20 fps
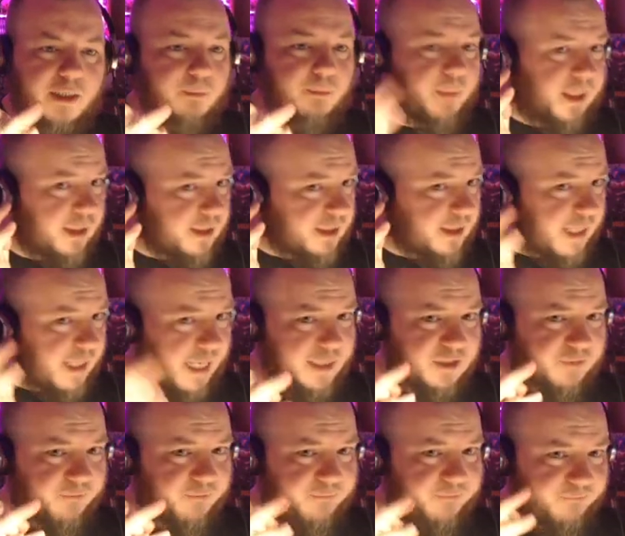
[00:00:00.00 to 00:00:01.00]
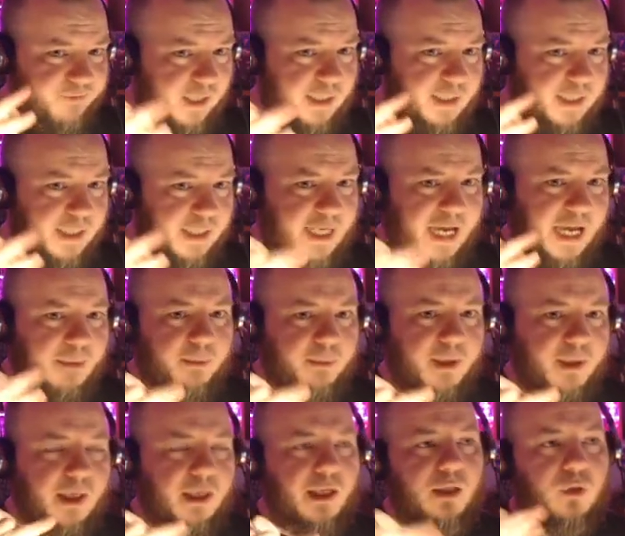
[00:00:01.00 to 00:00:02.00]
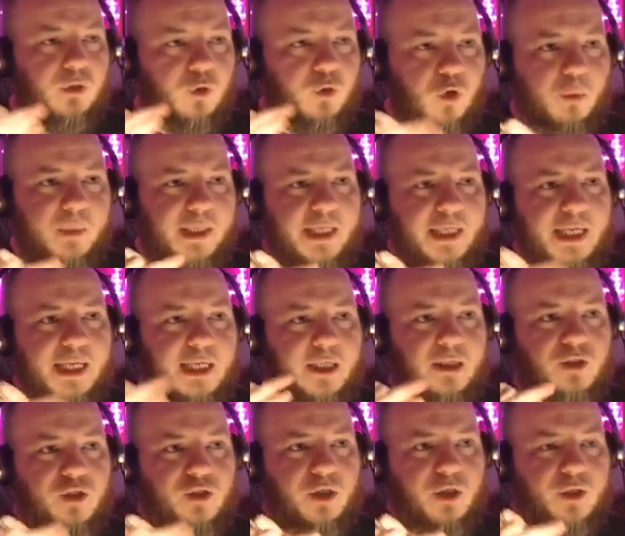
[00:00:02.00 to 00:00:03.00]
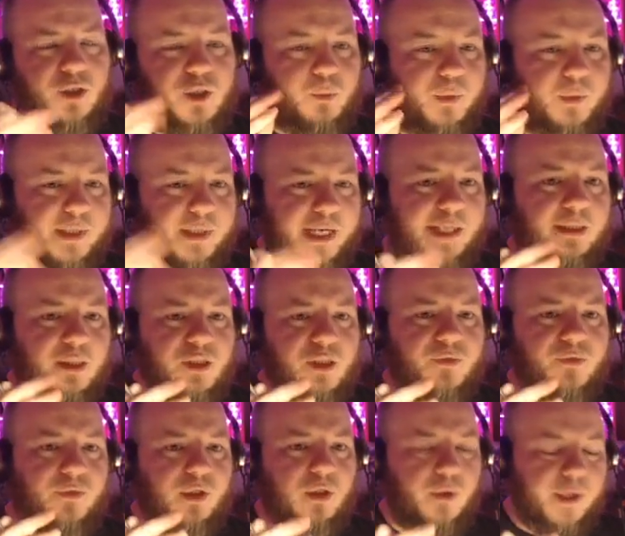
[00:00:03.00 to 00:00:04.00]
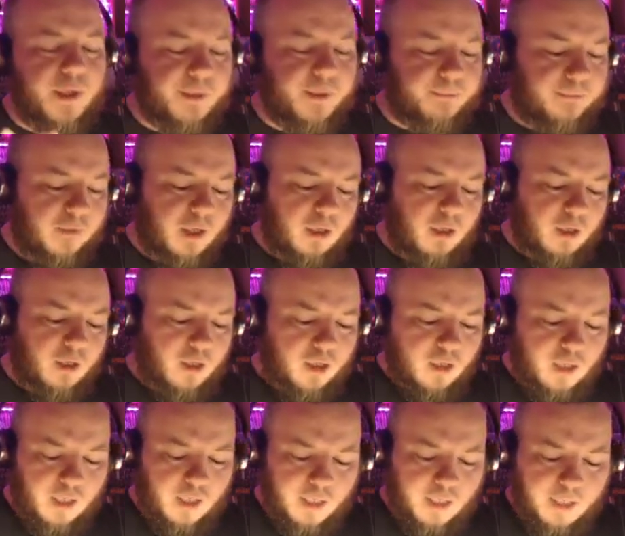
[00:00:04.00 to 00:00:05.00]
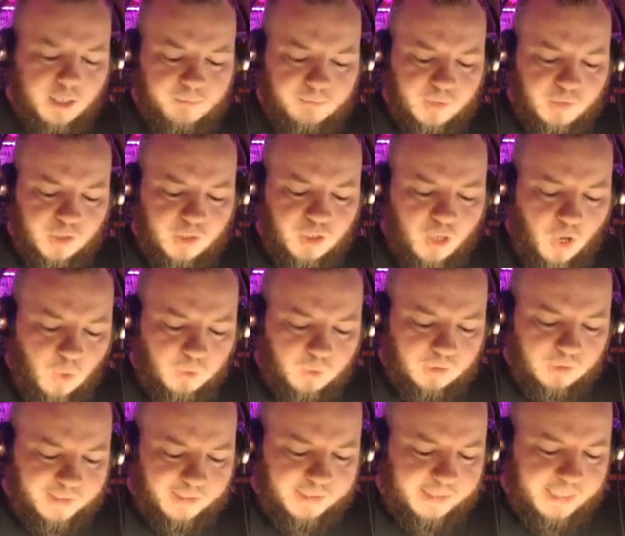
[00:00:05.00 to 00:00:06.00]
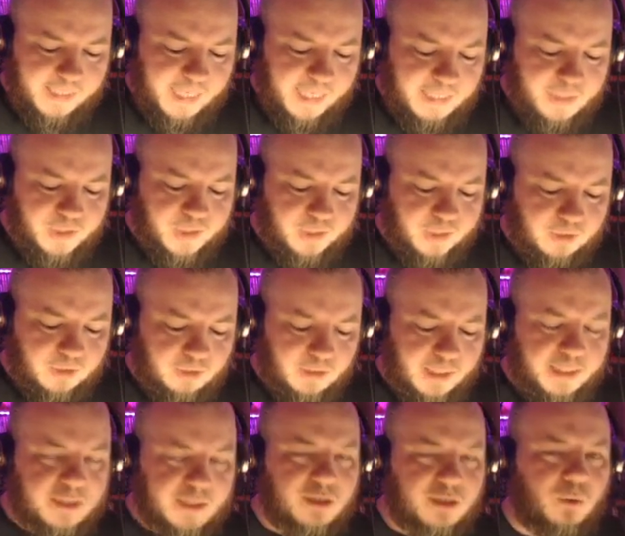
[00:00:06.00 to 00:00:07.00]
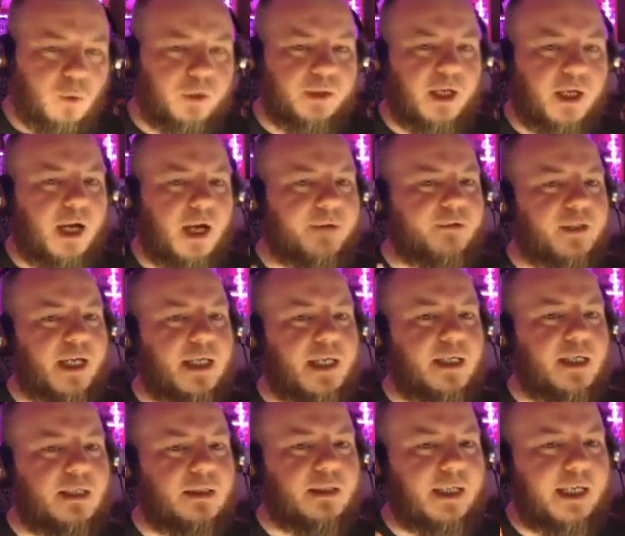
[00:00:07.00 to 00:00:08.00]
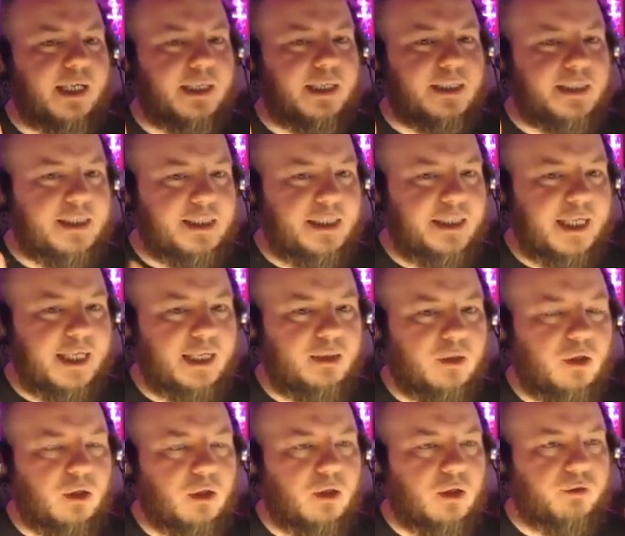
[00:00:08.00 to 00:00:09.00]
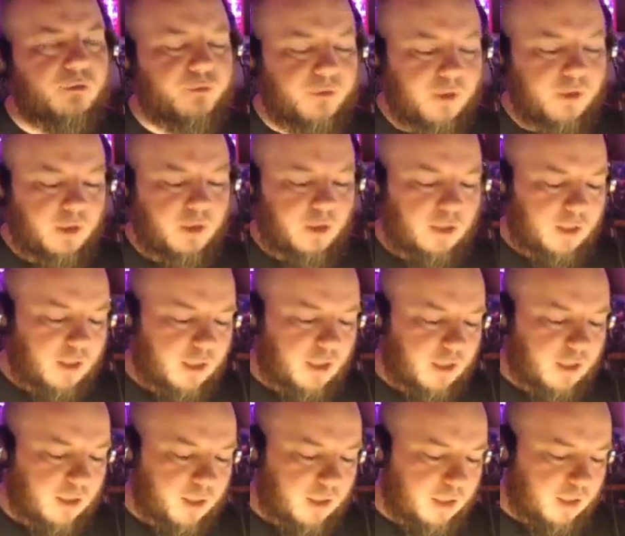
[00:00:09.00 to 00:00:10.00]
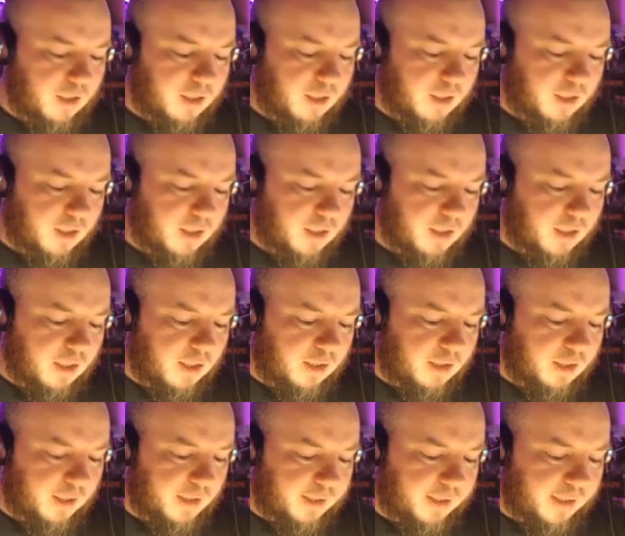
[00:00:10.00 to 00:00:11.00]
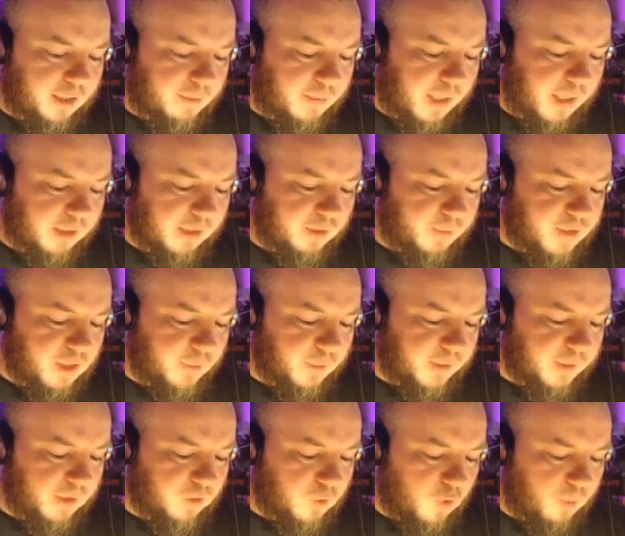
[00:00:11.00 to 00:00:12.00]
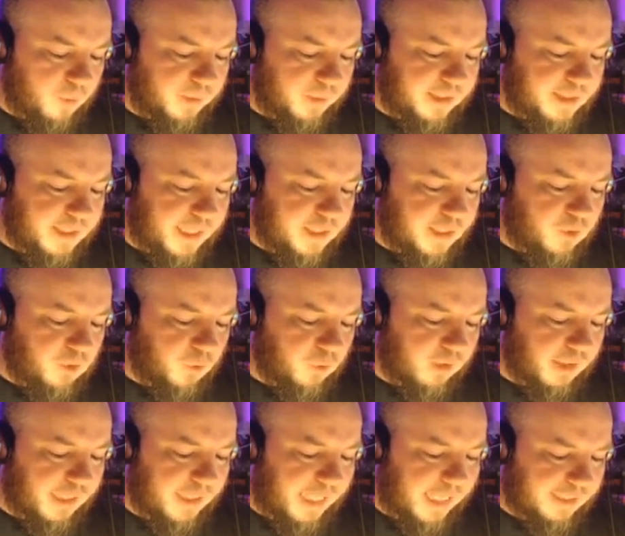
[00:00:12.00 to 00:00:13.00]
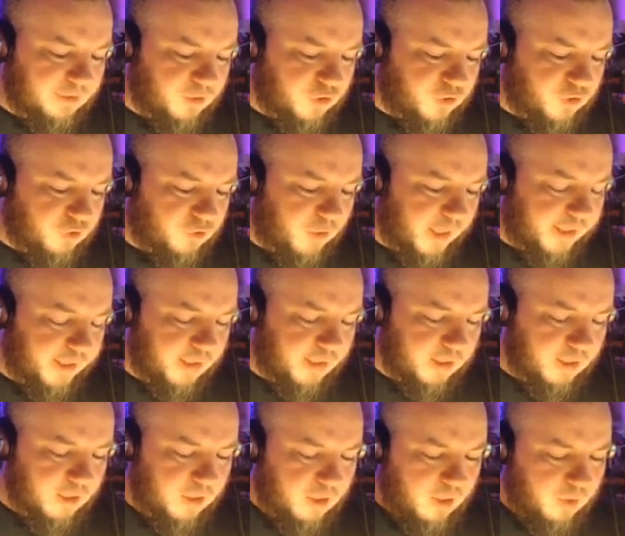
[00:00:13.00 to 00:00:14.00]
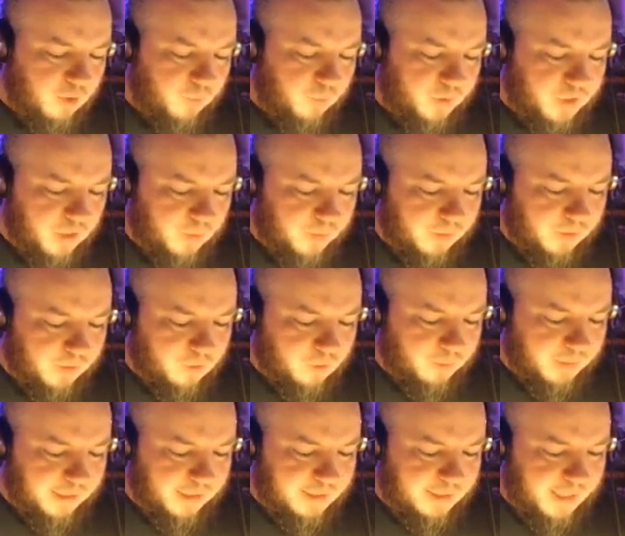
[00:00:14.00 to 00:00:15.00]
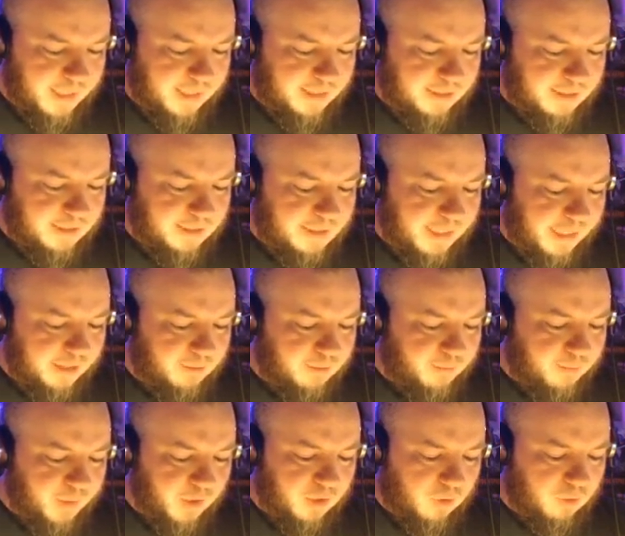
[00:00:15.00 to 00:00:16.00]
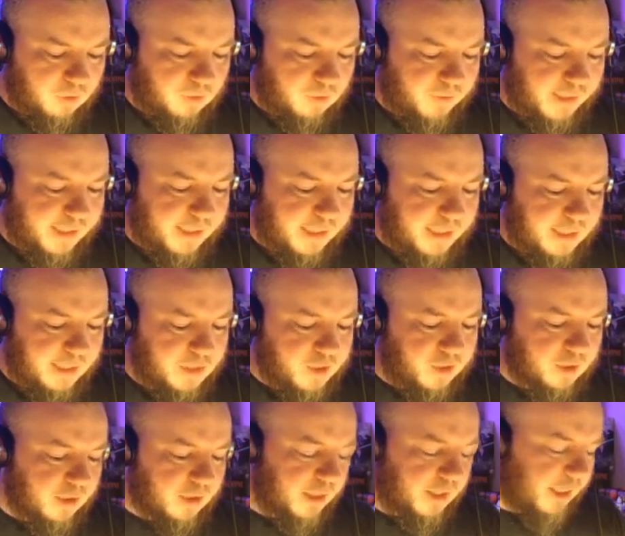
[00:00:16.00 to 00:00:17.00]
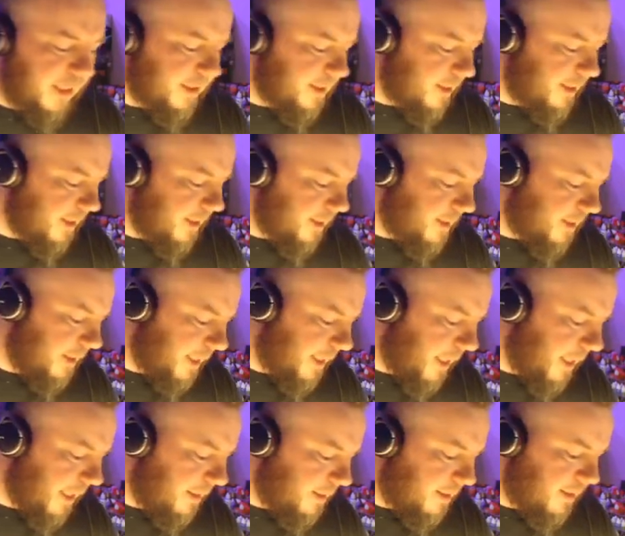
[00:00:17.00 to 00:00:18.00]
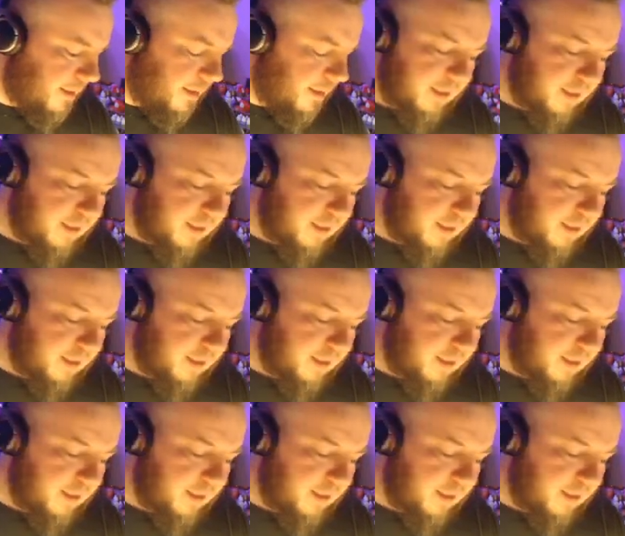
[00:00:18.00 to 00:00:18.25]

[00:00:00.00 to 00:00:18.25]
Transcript: because that's fucking epic. Normally in conjunction with Endless Fury. Cold Eradication is the one that I've taken instead of Cone Cunning Commander, which I would normally take, or Land Strider, which I would normally take instead. But Cold Eradication is the tits.